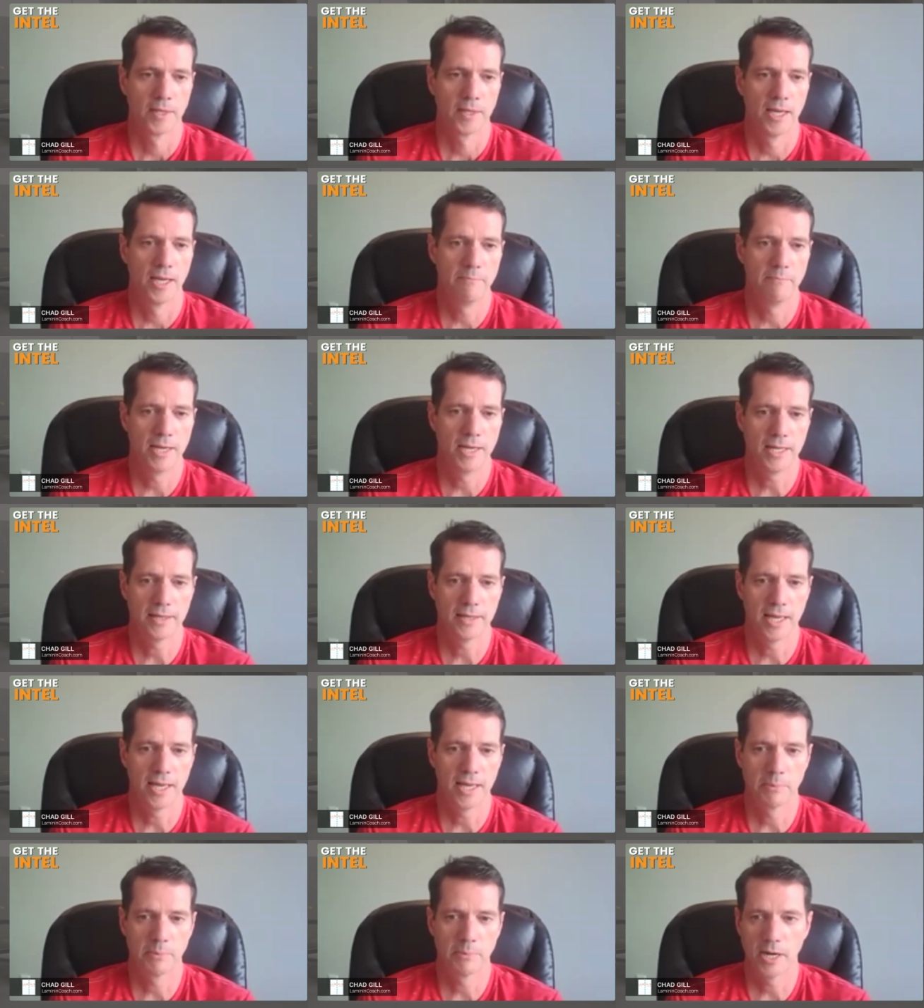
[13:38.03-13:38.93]
and make
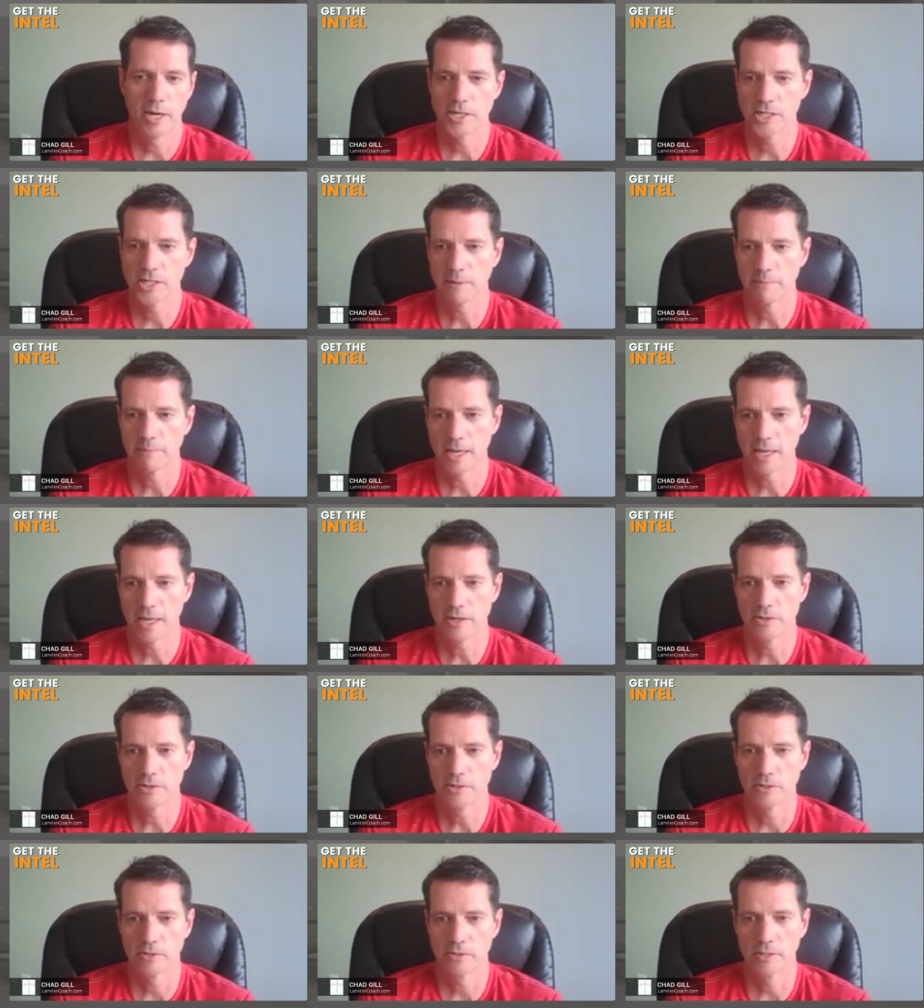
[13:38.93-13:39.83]
that project
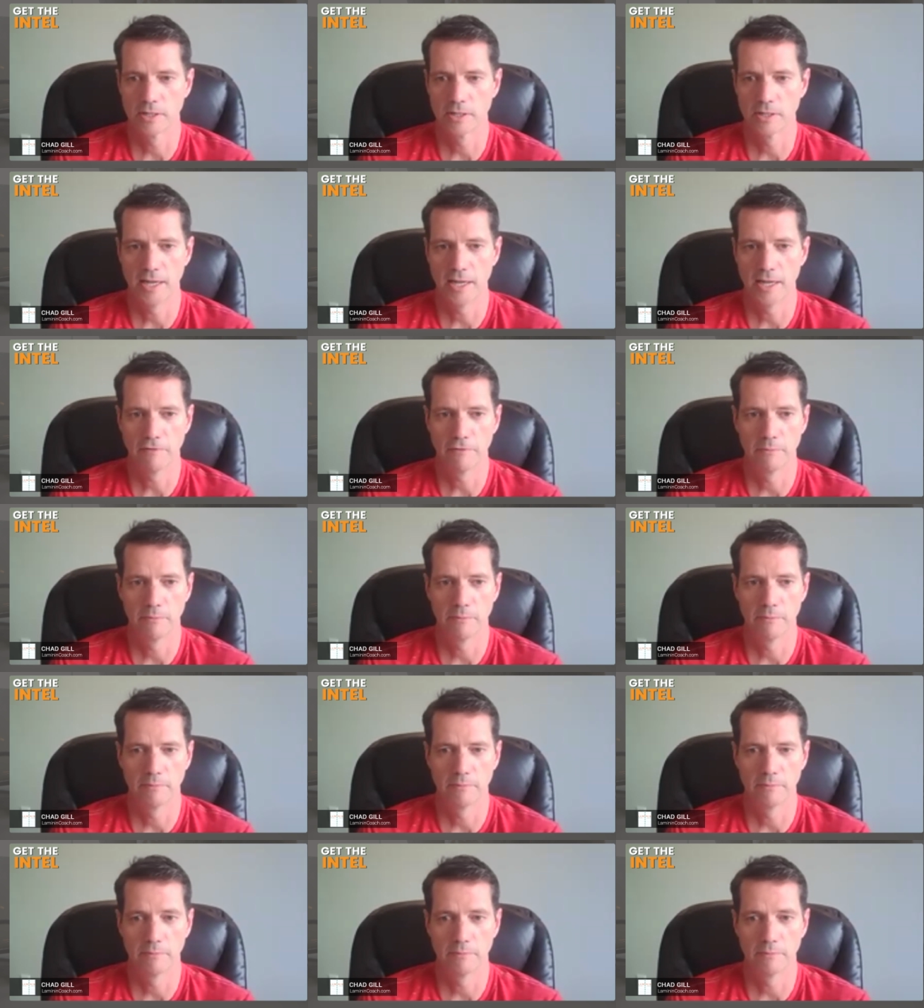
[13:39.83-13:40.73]
manager's life
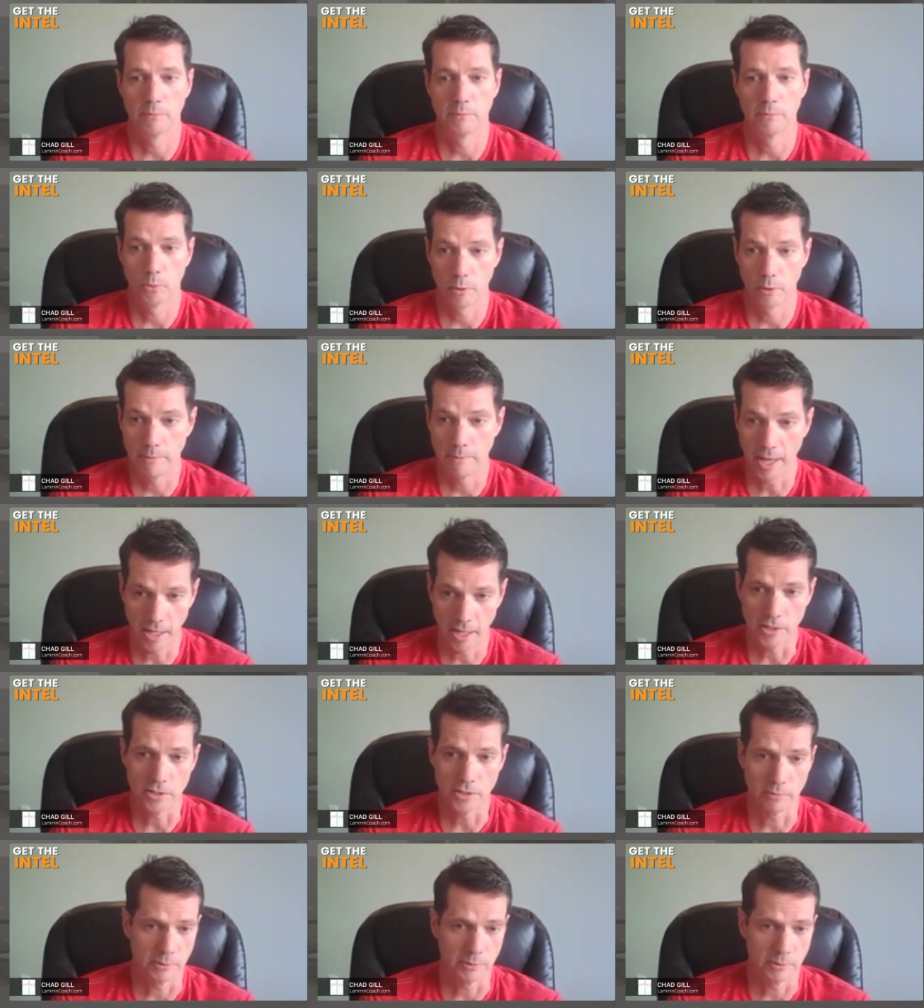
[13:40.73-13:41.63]
more
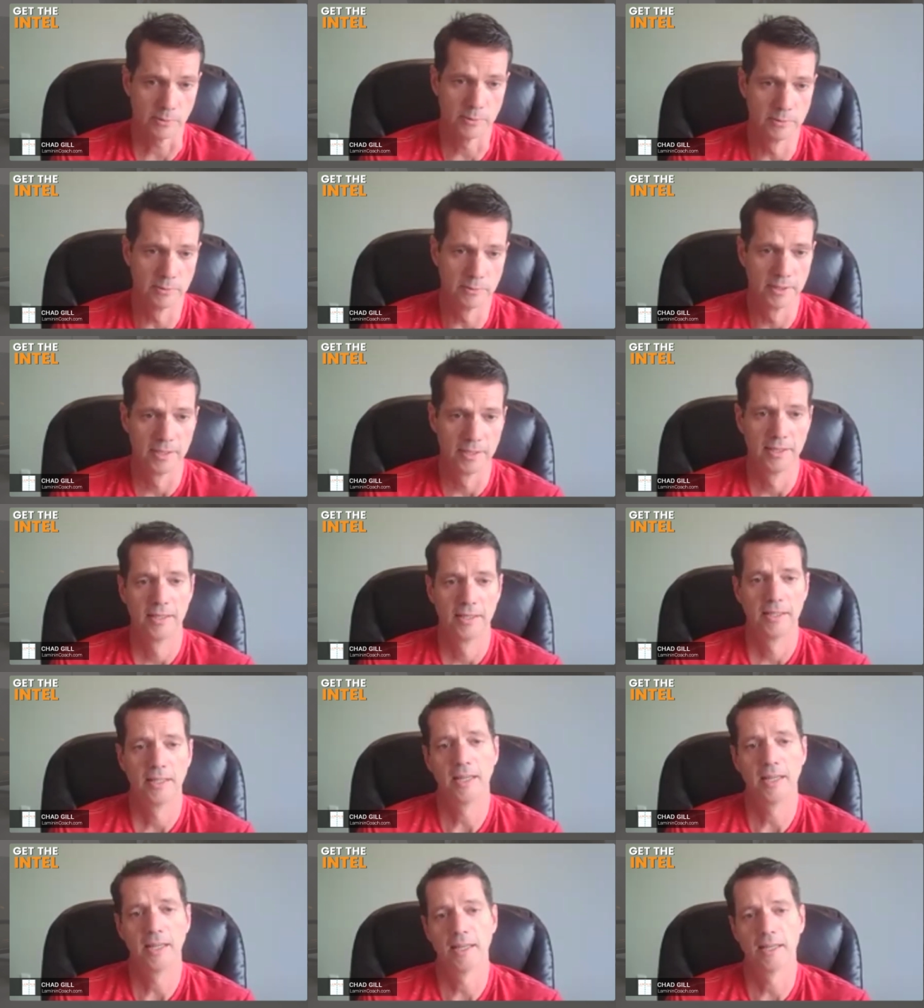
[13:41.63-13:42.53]
manageable
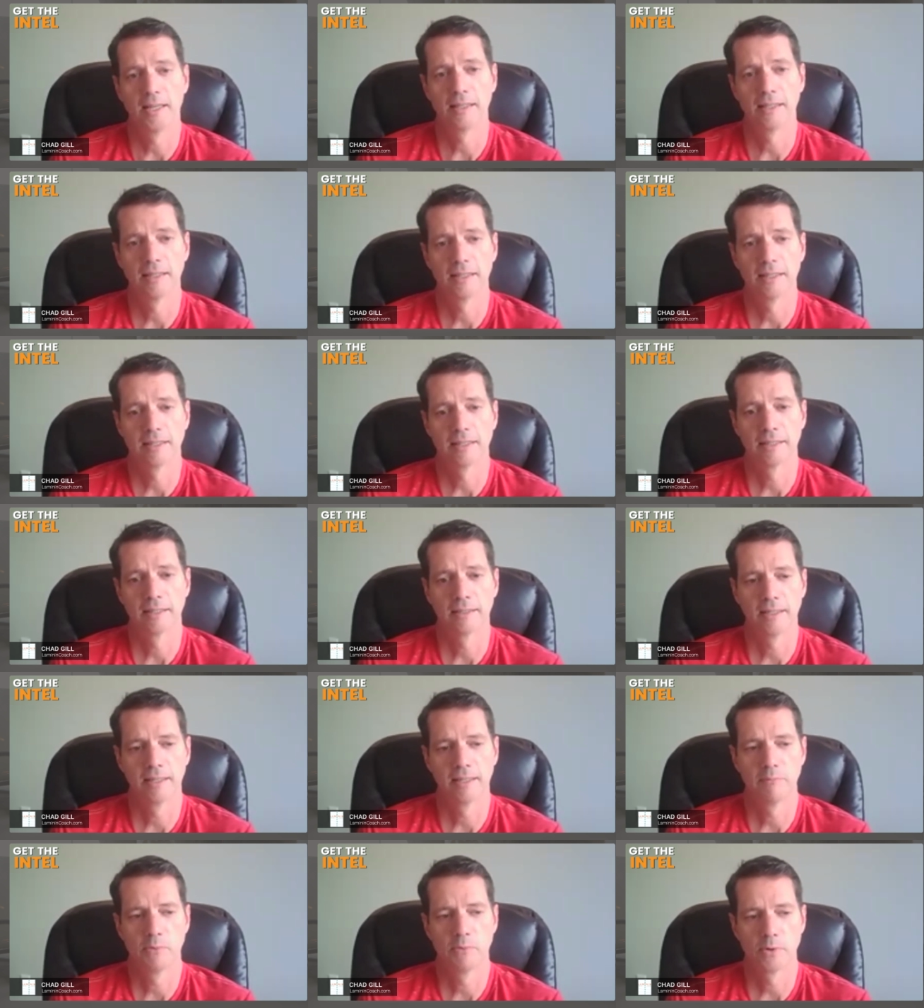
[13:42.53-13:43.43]
and, uh,
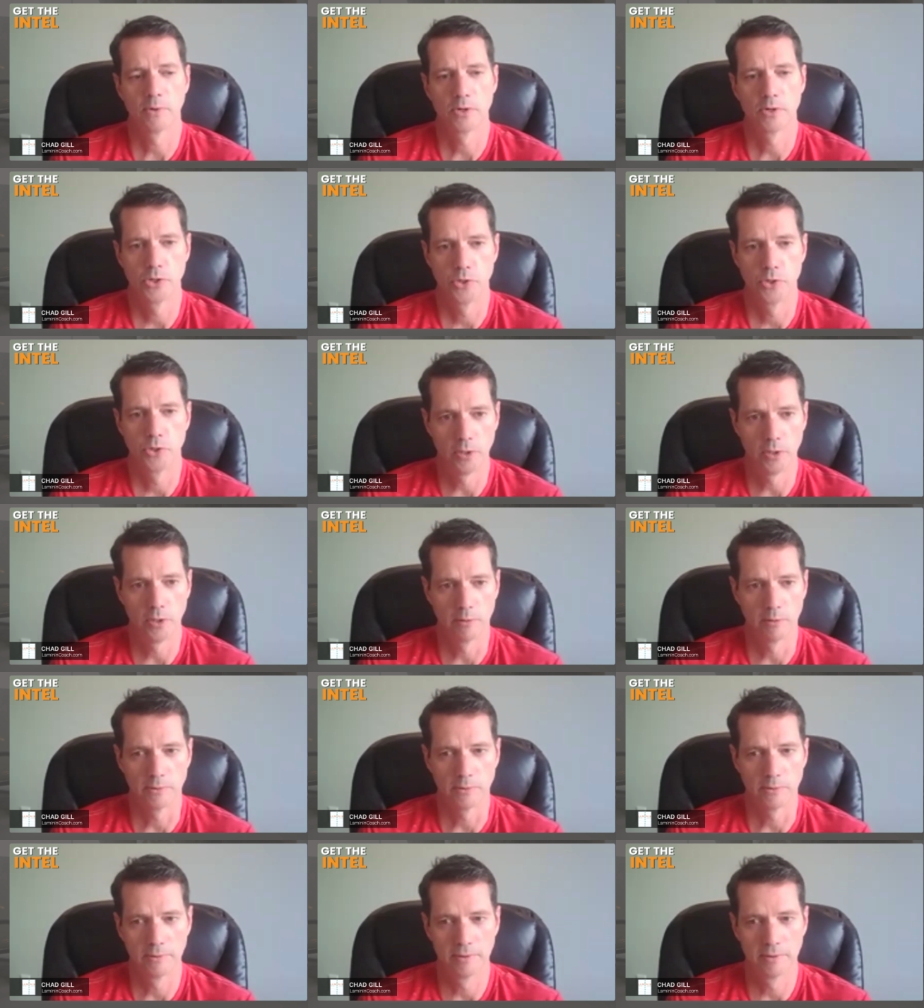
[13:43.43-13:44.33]
and more
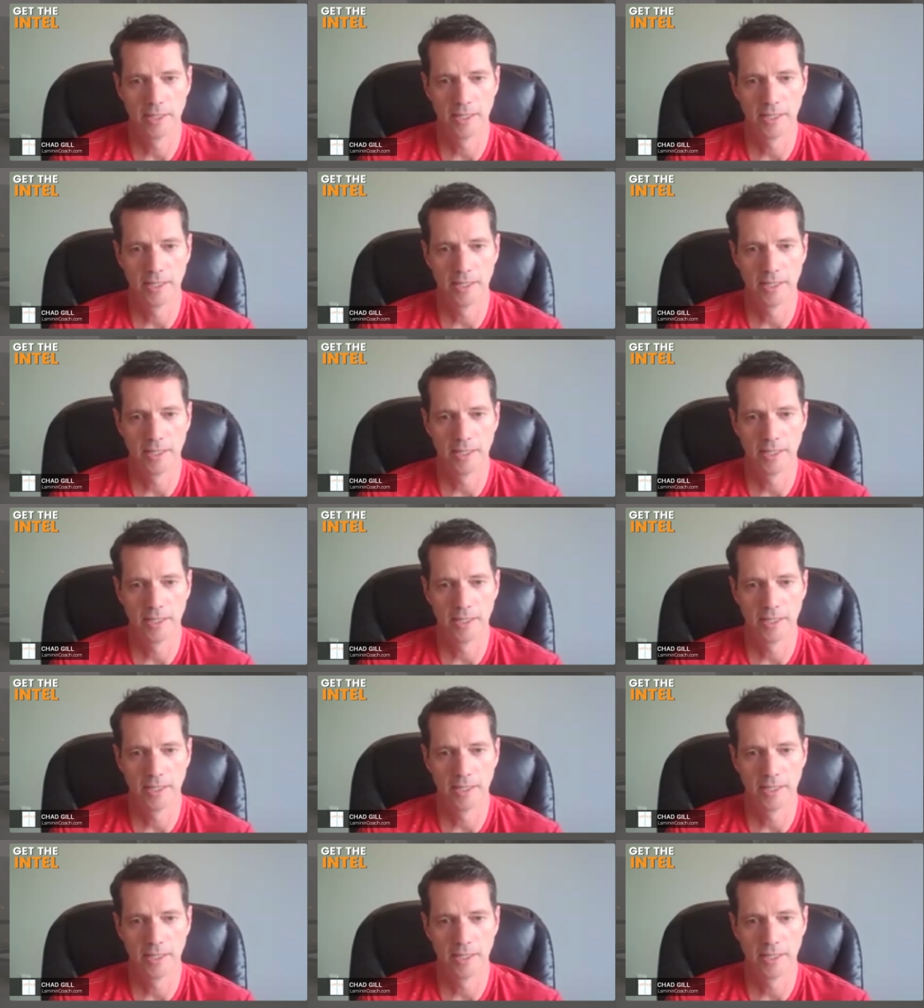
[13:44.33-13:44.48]
enjoyable.